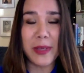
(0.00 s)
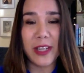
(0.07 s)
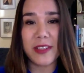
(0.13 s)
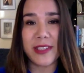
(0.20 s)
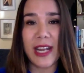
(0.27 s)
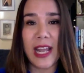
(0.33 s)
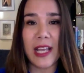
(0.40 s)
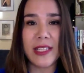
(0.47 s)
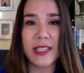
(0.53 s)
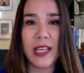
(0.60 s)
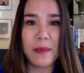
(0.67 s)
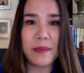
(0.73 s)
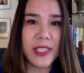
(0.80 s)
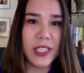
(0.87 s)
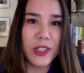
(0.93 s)
because it has
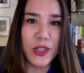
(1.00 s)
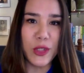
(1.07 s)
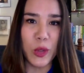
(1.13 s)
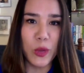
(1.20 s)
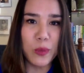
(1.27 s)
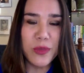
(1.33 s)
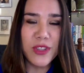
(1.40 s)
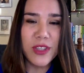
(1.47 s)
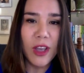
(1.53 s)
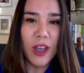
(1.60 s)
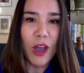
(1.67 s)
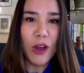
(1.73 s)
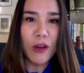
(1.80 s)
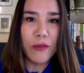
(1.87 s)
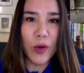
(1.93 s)
empty tombs
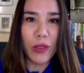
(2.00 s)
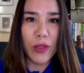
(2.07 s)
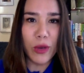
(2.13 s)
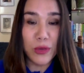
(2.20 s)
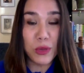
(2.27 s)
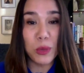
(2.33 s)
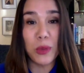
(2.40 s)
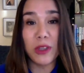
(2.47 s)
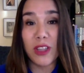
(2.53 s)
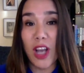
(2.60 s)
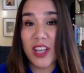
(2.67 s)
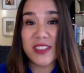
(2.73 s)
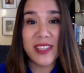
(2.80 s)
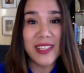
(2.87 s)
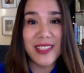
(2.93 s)
for those who are
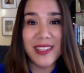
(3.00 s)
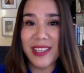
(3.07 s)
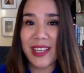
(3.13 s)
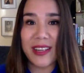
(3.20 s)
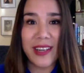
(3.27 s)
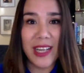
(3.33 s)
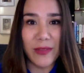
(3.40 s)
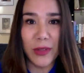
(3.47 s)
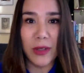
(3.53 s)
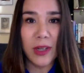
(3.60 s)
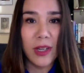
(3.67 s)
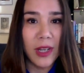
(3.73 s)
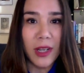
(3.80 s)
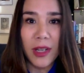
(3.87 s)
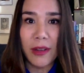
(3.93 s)
lost at sea and
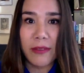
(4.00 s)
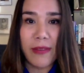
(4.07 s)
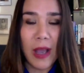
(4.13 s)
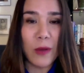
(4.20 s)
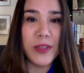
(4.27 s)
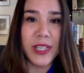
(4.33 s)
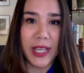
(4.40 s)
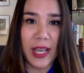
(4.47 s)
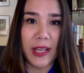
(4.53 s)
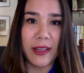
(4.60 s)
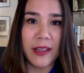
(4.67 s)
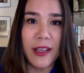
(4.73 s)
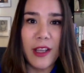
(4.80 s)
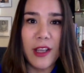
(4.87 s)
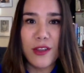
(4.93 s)
never found
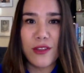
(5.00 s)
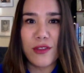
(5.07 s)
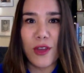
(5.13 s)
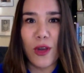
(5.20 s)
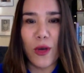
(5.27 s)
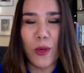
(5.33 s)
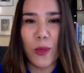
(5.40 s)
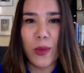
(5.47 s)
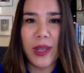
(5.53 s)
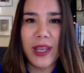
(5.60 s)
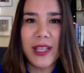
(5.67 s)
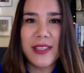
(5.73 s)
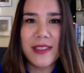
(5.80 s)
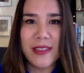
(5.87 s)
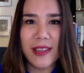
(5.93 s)
again. Yeah. So
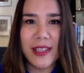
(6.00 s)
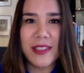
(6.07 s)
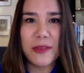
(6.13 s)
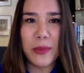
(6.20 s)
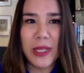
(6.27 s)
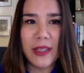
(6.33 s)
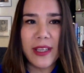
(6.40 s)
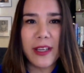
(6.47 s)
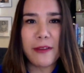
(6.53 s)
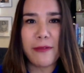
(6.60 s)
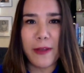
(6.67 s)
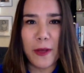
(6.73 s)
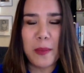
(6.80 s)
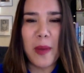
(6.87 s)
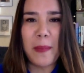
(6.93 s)
it's it's really a
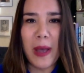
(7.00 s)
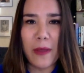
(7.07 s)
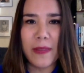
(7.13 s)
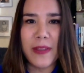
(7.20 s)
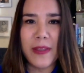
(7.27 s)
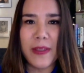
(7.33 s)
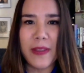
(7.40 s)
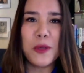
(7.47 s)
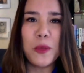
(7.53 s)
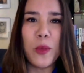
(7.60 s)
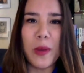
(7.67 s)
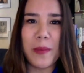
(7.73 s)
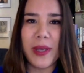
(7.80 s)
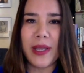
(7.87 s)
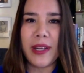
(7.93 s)
film about these two
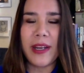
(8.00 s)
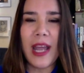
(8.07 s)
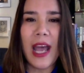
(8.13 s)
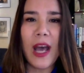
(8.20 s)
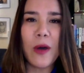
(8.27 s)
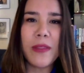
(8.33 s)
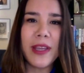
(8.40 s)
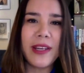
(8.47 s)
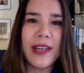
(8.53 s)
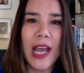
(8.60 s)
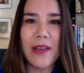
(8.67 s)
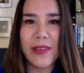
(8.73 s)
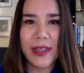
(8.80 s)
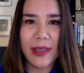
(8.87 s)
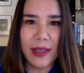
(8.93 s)
women and how they
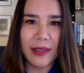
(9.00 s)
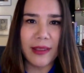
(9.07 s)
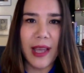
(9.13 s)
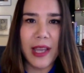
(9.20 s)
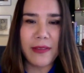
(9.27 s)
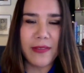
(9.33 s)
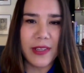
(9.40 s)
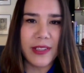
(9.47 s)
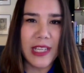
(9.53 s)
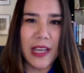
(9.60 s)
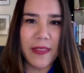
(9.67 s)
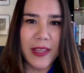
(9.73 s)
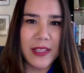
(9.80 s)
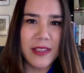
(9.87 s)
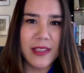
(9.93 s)
navigate life and
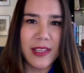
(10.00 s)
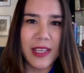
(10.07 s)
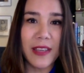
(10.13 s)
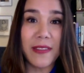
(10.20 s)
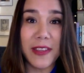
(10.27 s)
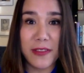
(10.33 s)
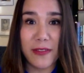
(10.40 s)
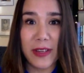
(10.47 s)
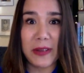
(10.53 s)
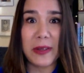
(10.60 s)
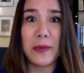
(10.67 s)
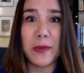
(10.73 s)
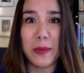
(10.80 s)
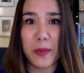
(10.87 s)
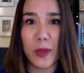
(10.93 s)
death at sea in this
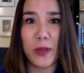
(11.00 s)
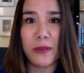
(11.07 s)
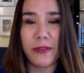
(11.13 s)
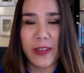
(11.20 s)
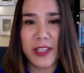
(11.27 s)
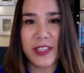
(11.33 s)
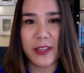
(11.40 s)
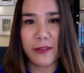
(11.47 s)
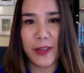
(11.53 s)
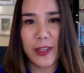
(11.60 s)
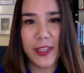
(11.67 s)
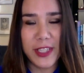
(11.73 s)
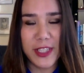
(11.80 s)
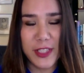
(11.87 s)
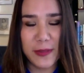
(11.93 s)
very remote fishing
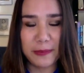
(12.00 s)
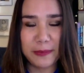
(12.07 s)
village.